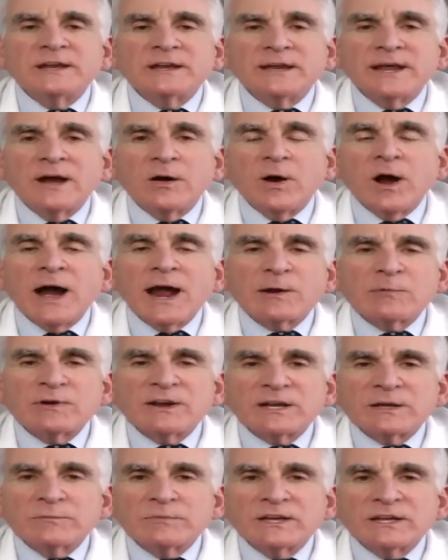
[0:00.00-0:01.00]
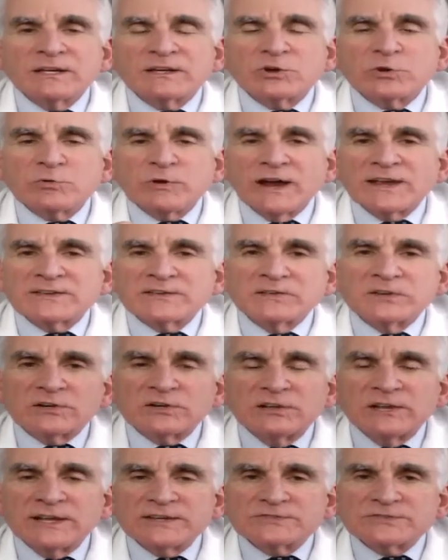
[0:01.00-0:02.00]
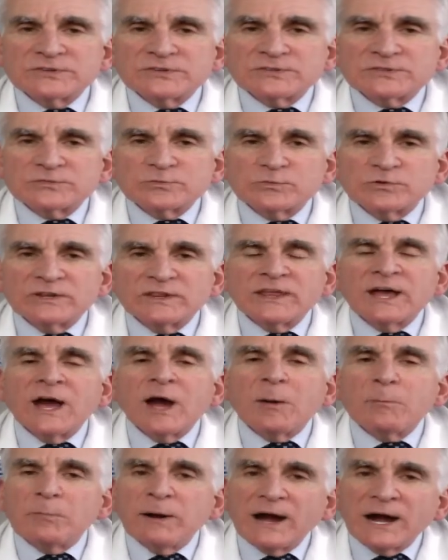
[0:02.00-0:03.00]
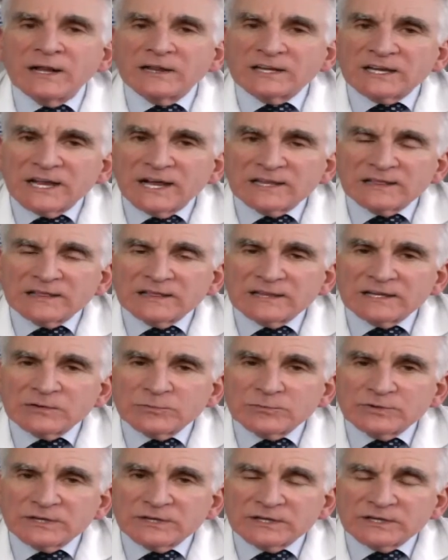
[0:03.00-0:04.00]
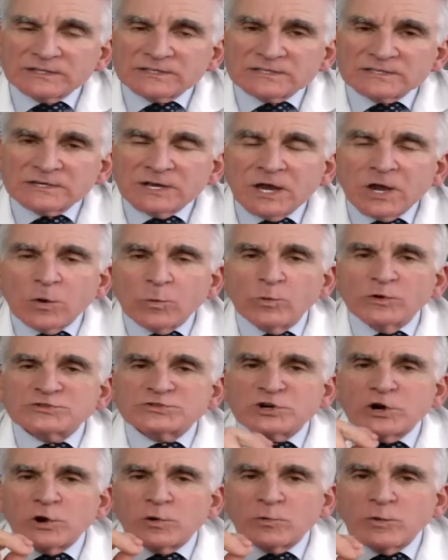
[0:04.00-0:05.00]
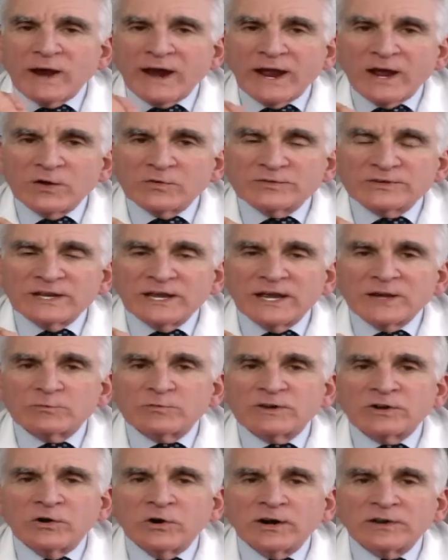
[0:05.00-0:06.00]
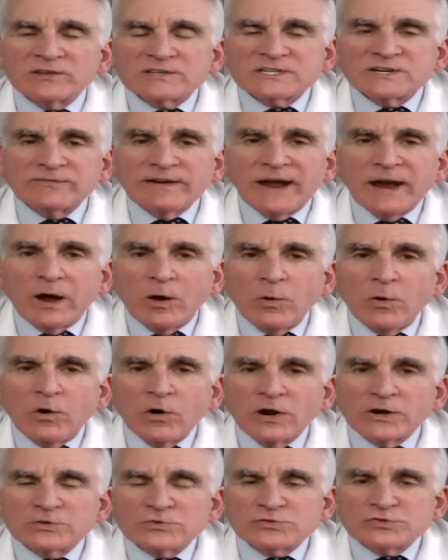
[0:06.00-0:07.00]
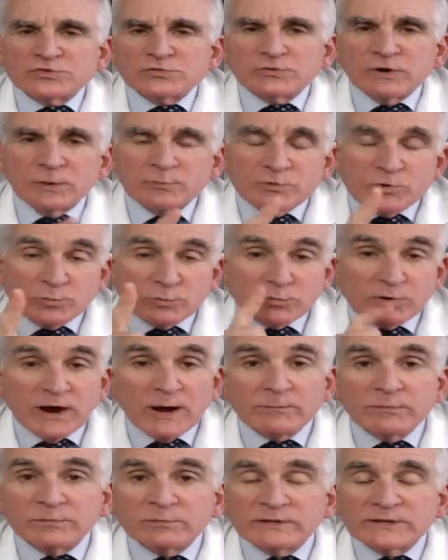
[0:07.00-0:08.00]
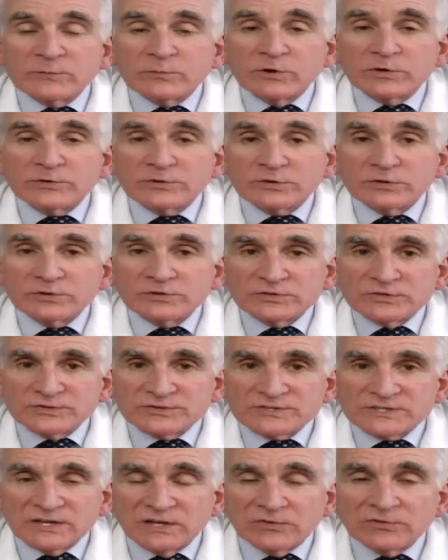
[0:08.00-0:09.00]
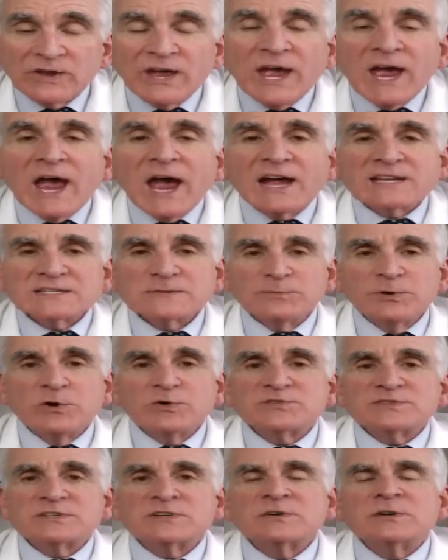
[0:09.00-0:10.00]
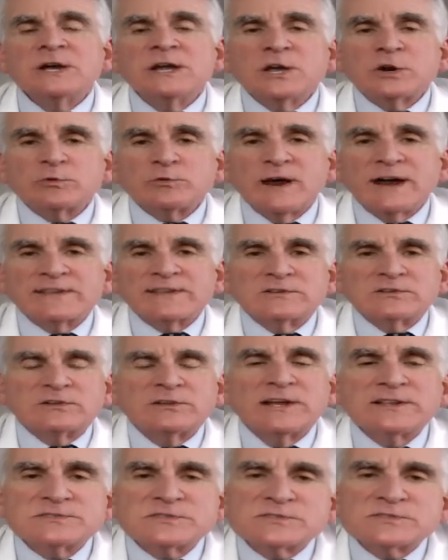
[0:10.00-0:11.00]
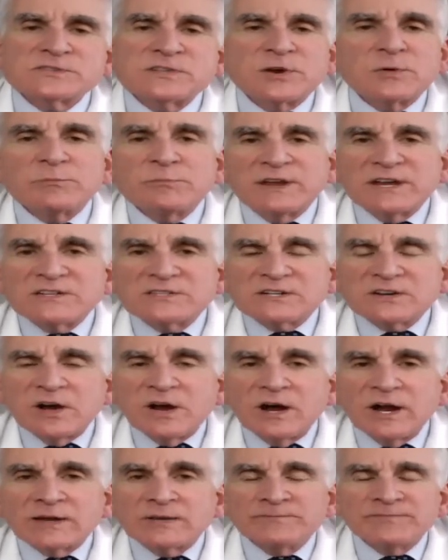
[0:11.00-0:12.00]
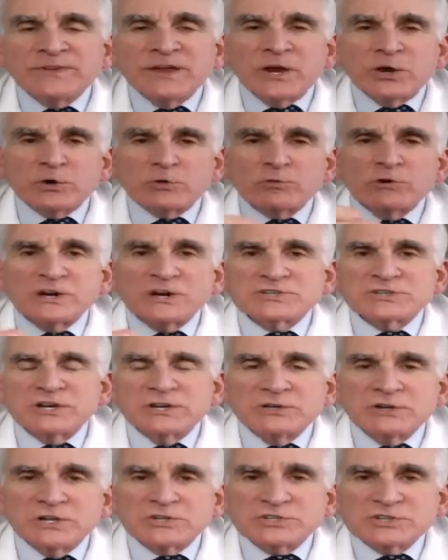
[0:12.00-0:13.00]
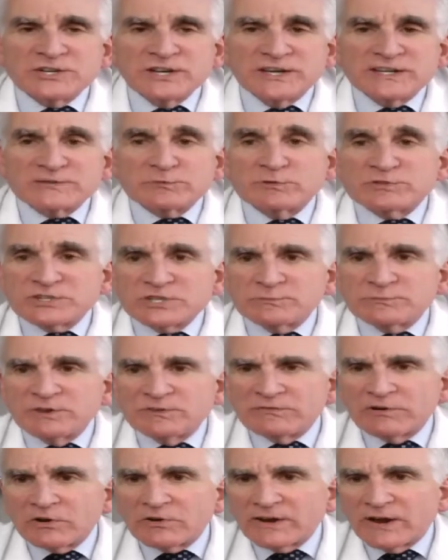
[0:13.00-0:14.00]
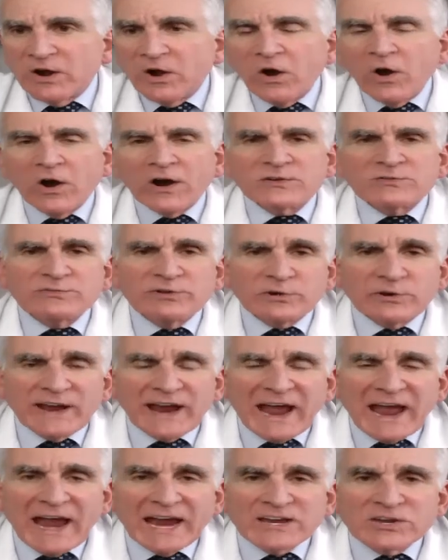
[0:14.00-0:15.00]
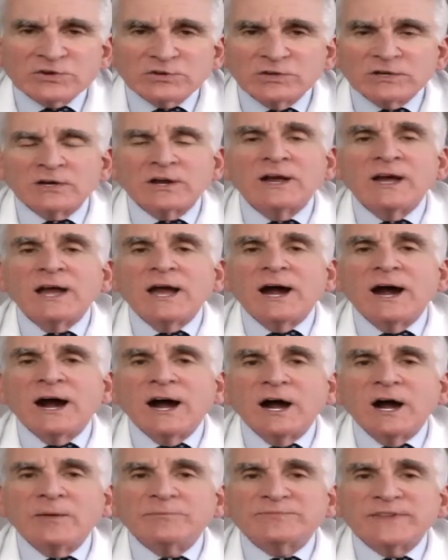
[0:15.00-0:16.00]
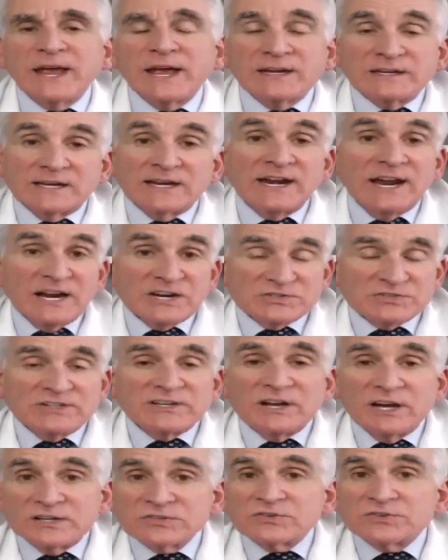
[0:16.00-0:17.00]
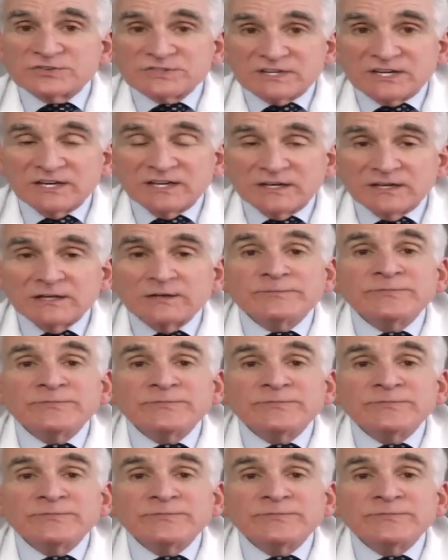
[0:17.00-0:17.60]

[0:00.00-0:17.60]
Now, I recommend granular cleansers with polyethylene beads, which are round, and regardless of how hard you scrub, you probably won't hurt yourself, as opposed to granular cleansers that are based on crushed nutshells, which can be very hard, very angular, and can actually cut your skin.